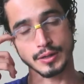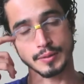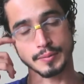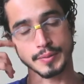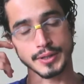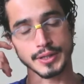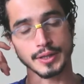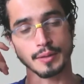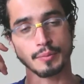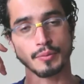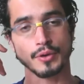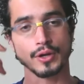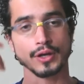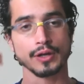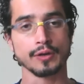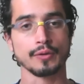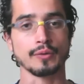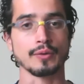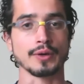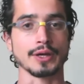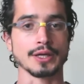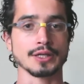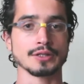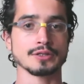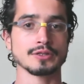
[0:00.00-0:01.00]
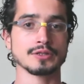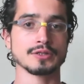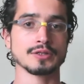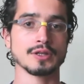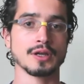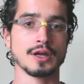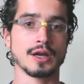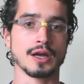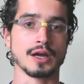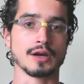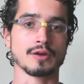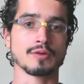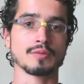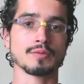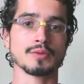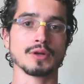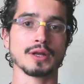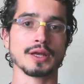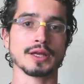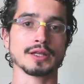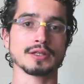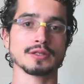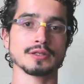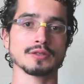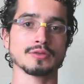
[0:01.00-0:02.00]
metabolic waste
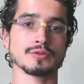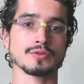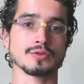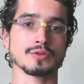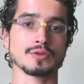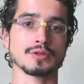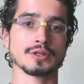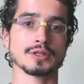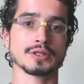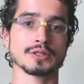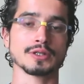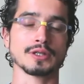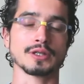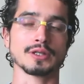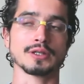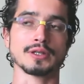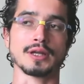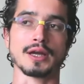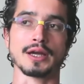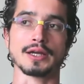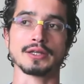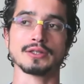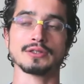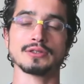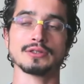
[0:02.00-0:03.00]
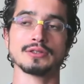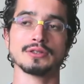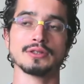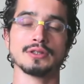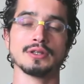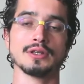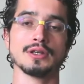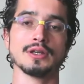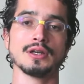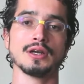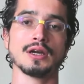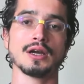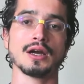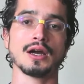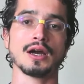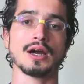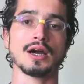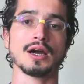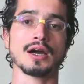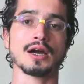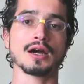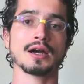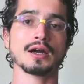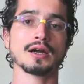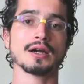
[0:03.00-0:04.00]
accumulated during the night
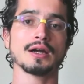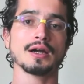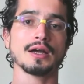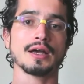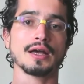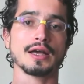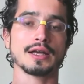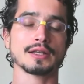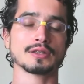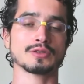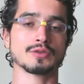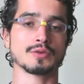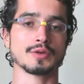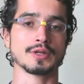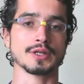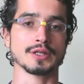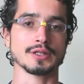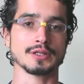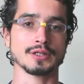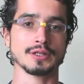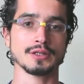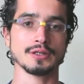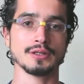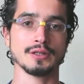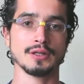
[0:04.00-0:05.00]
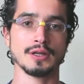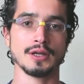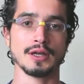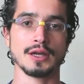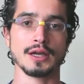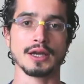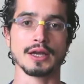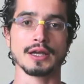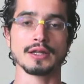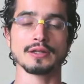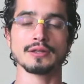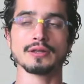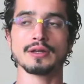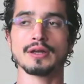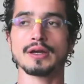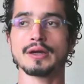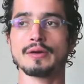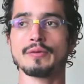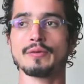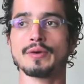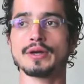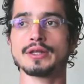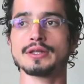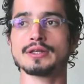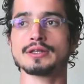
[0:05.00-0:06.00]
are excreted. And
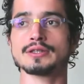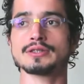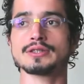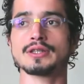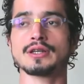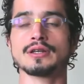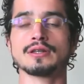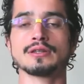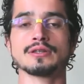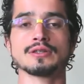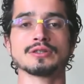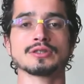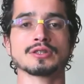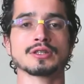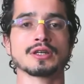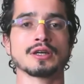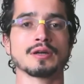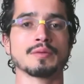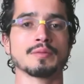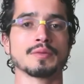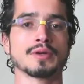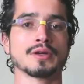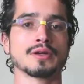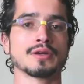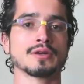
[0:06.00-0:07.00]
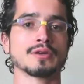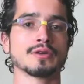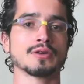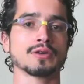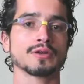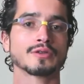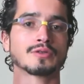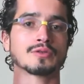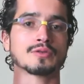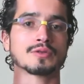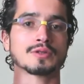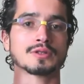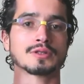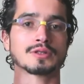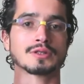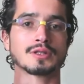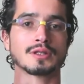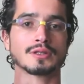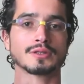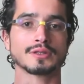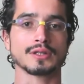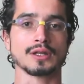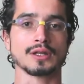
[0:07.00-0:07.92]
when the sun is coming, you're doing sun